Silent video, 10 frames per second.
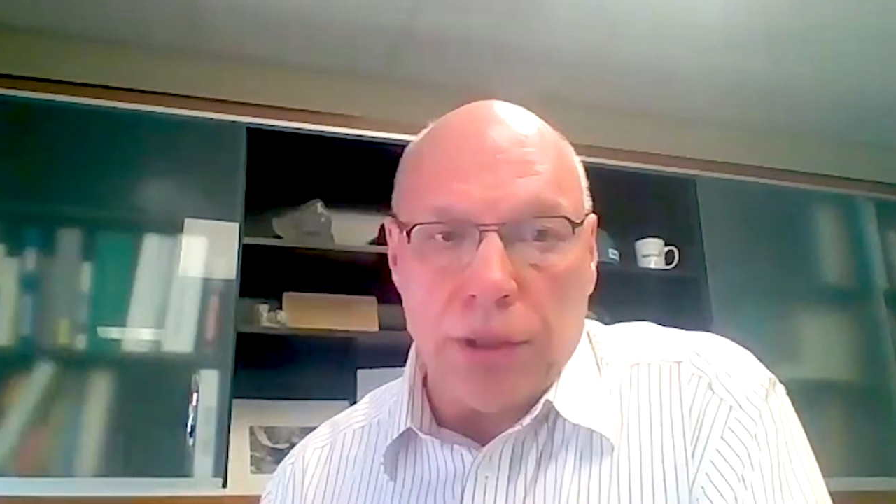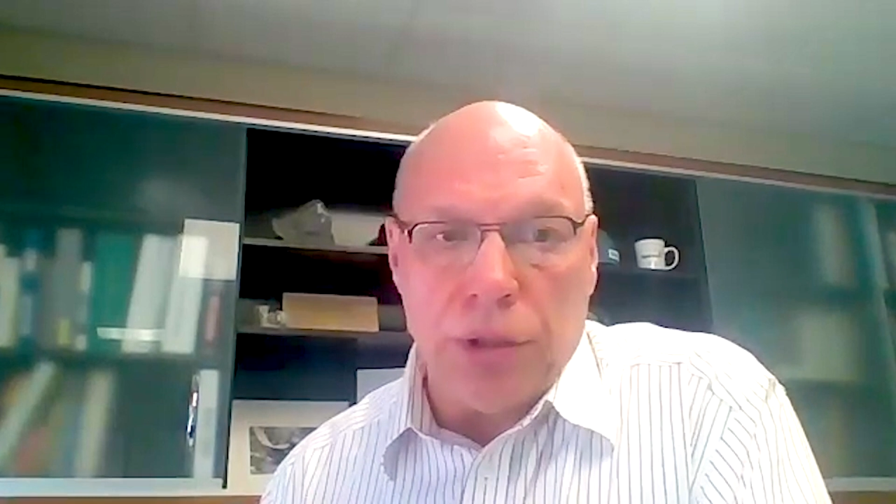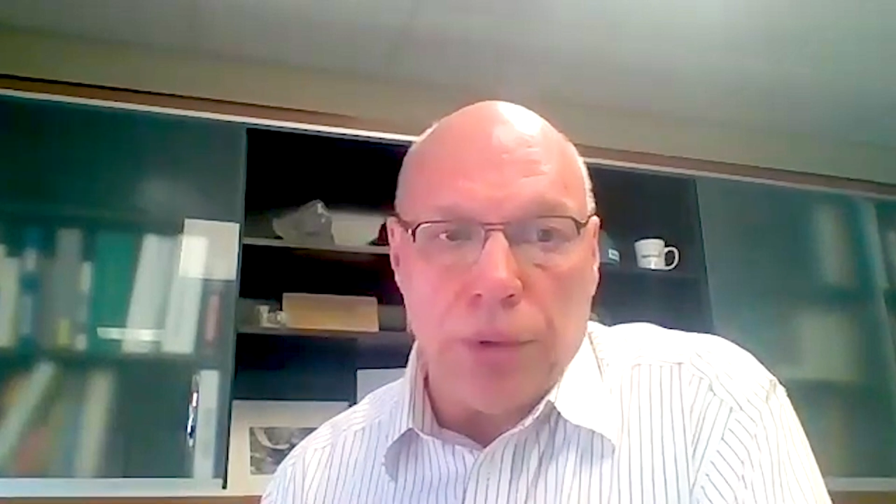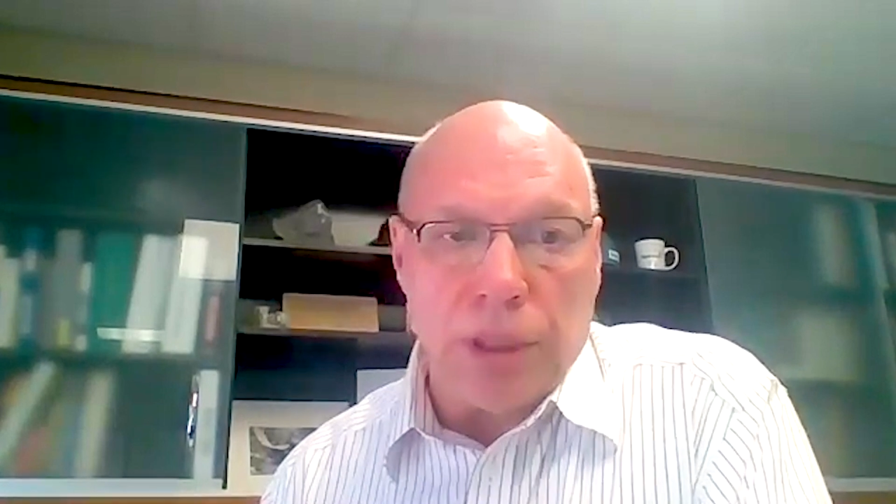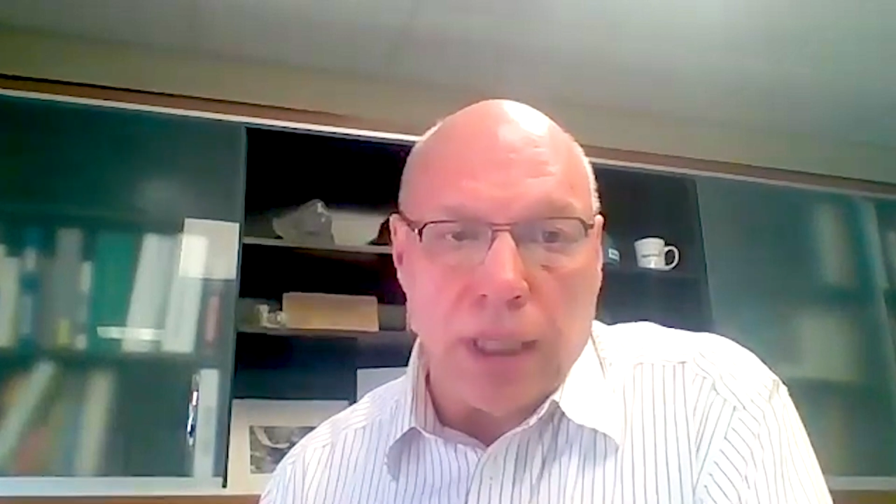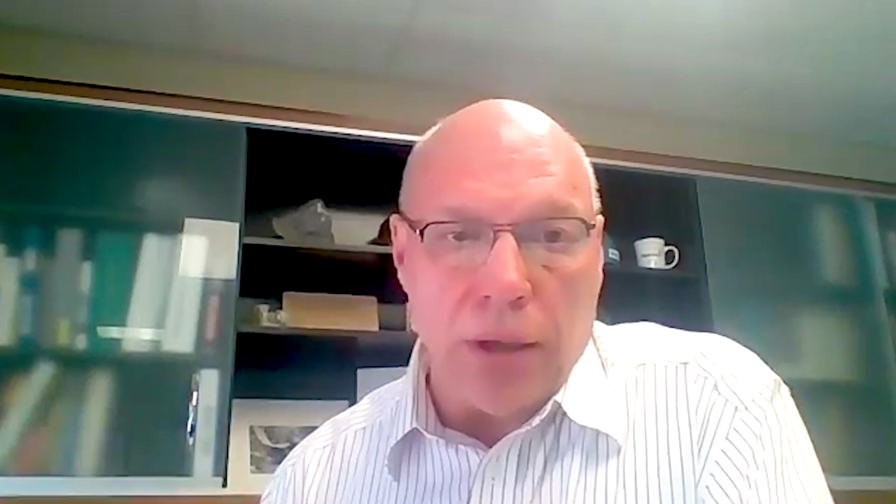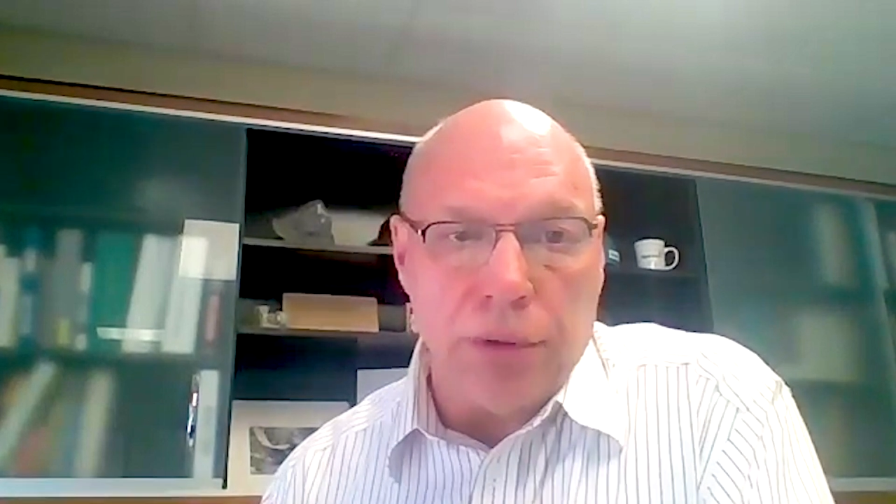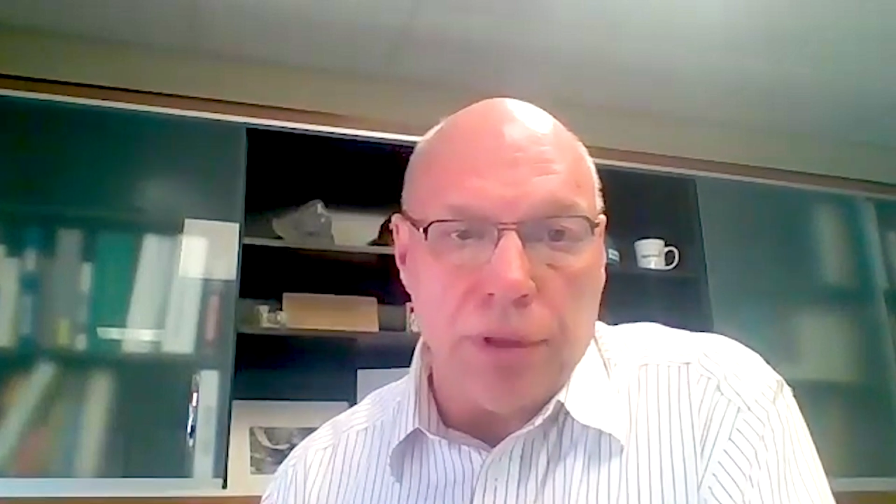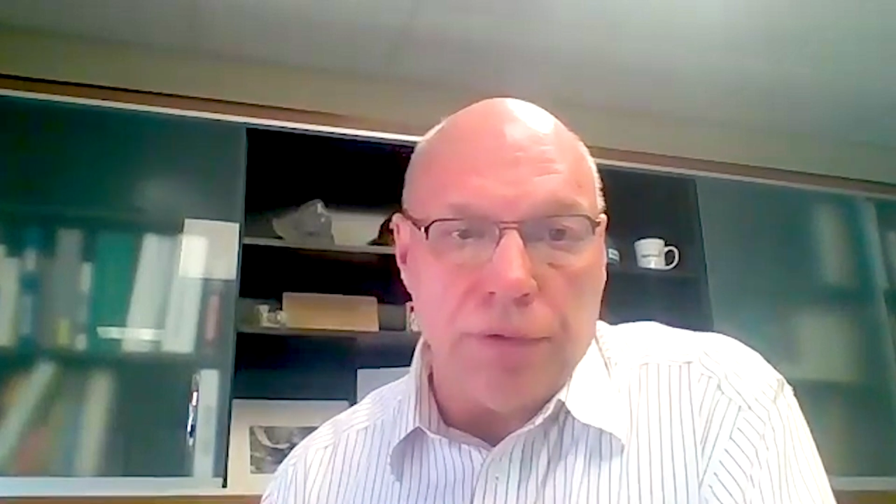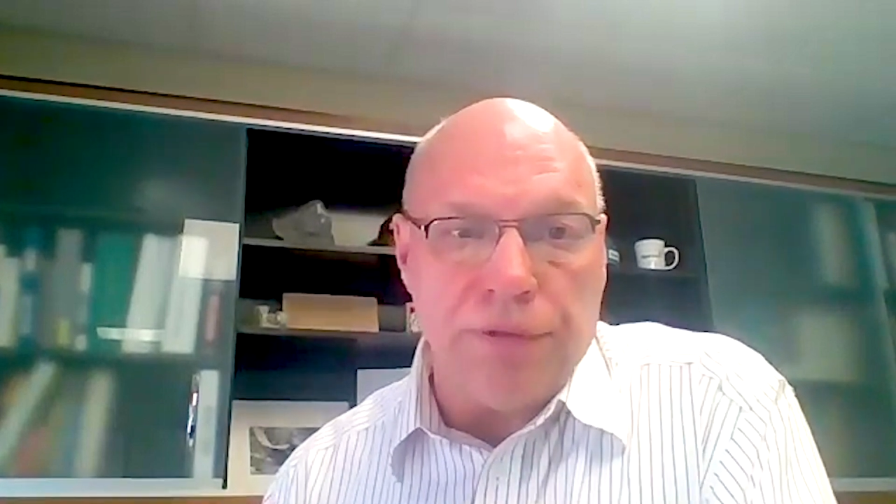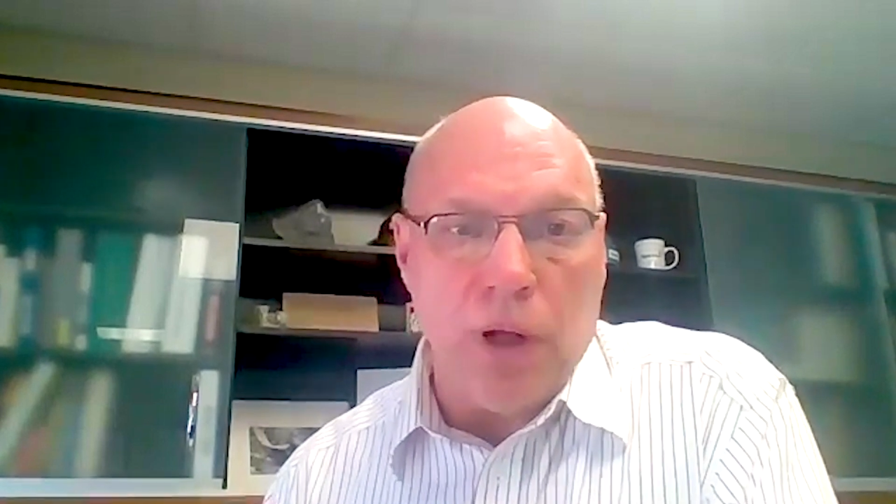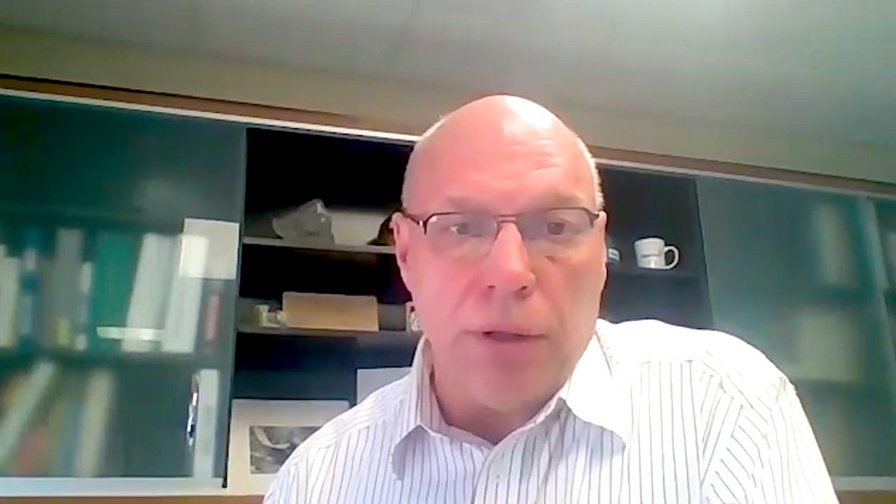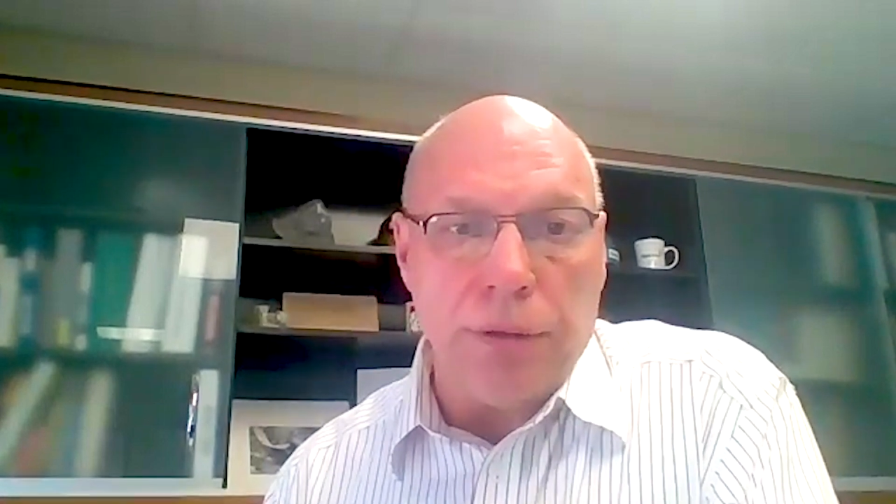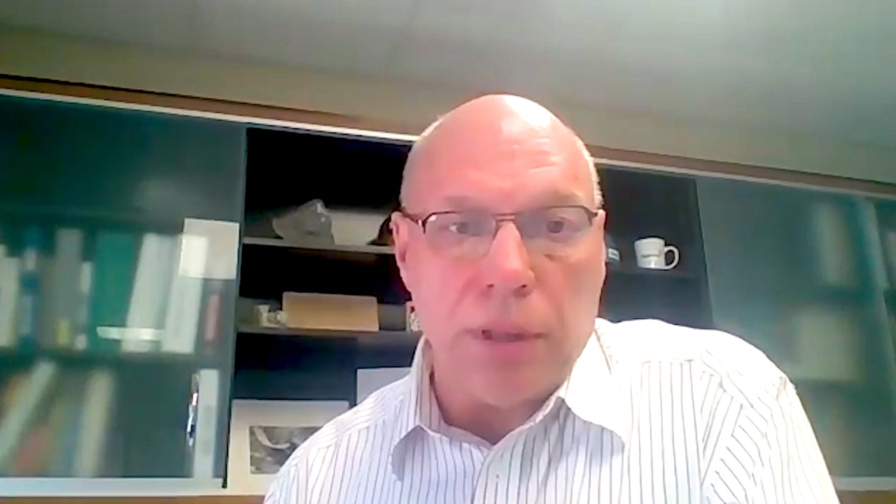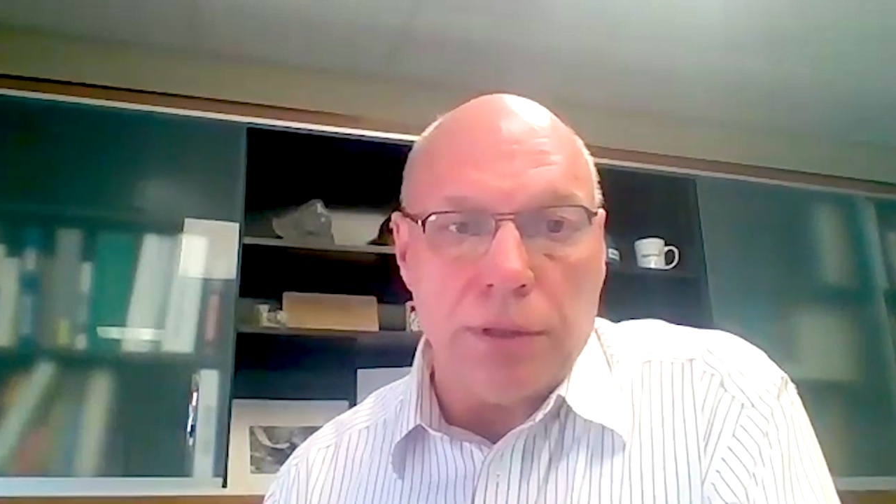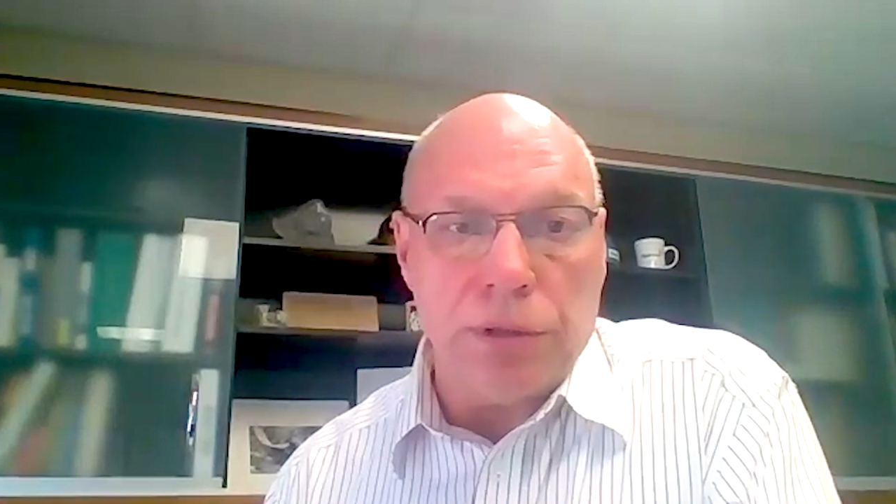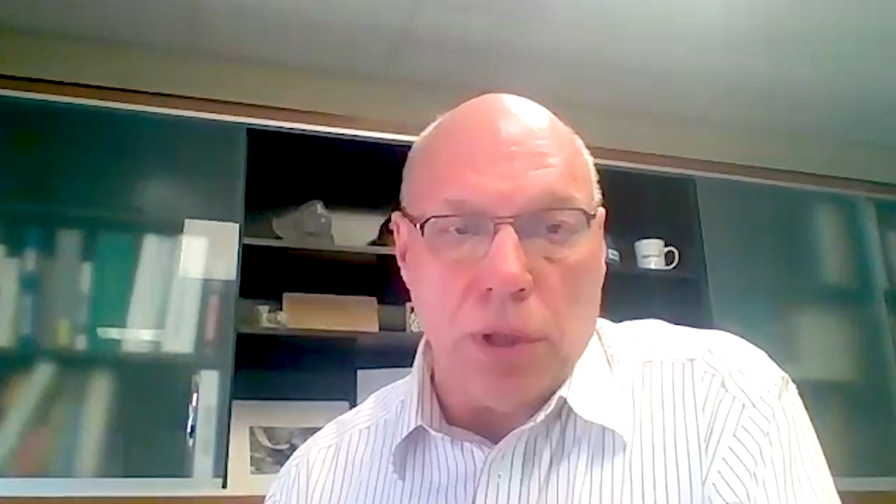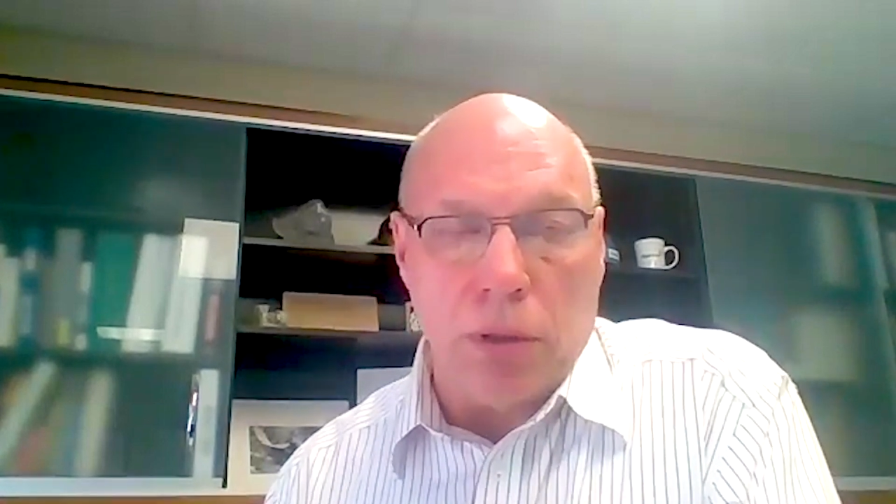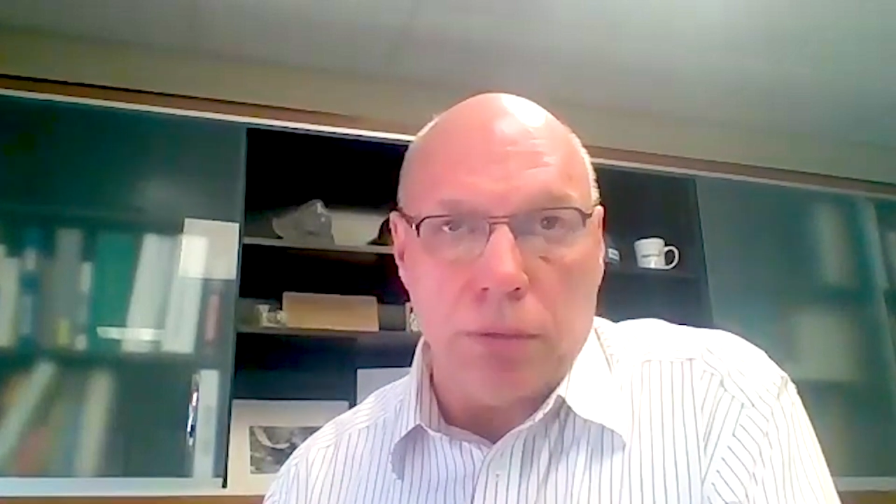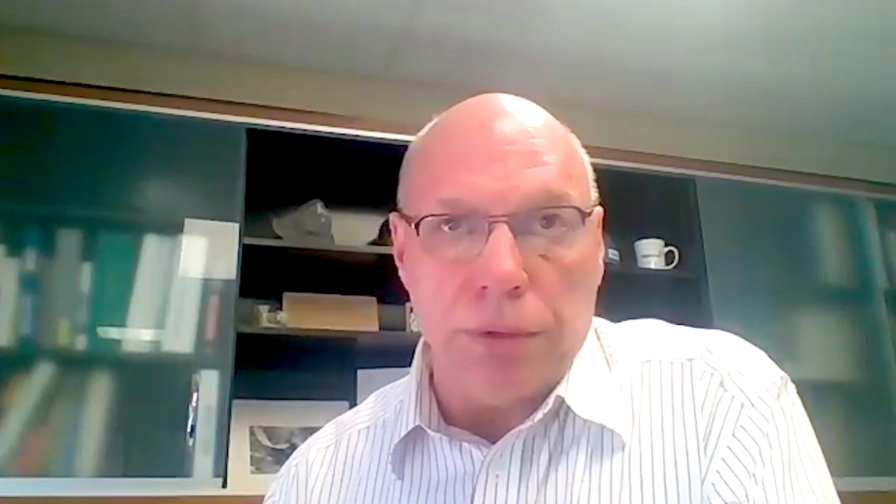to encounter the fault
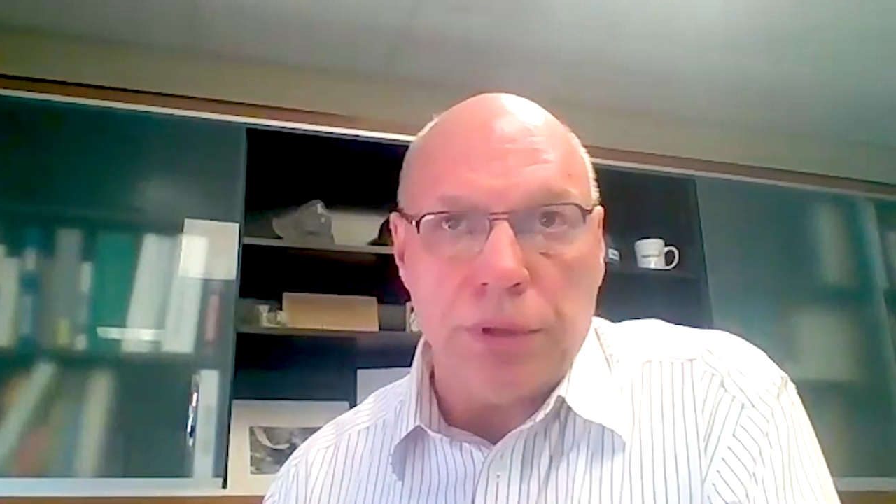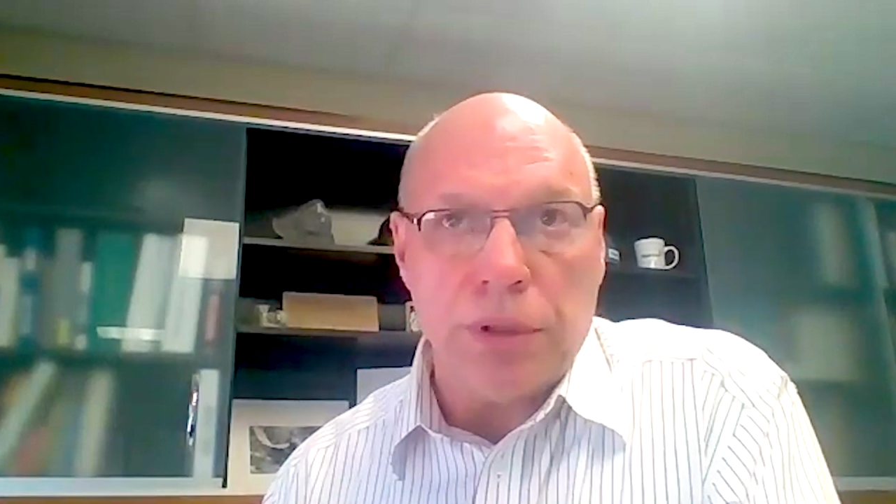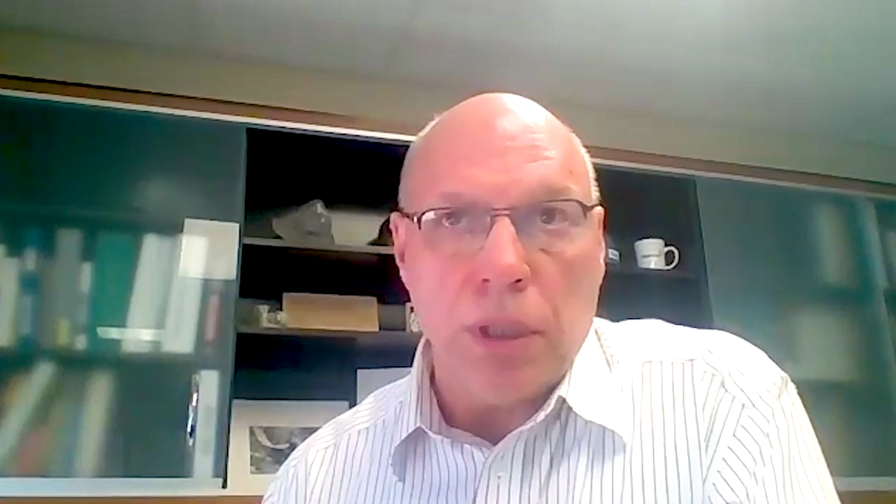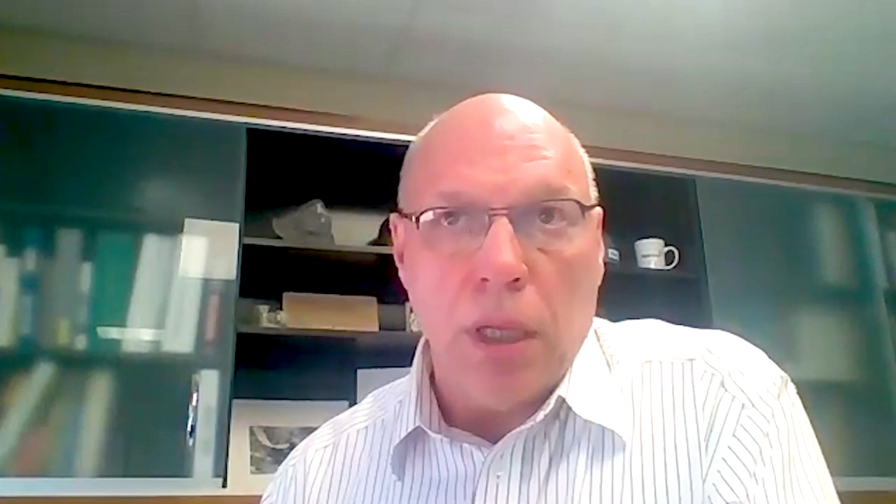zones,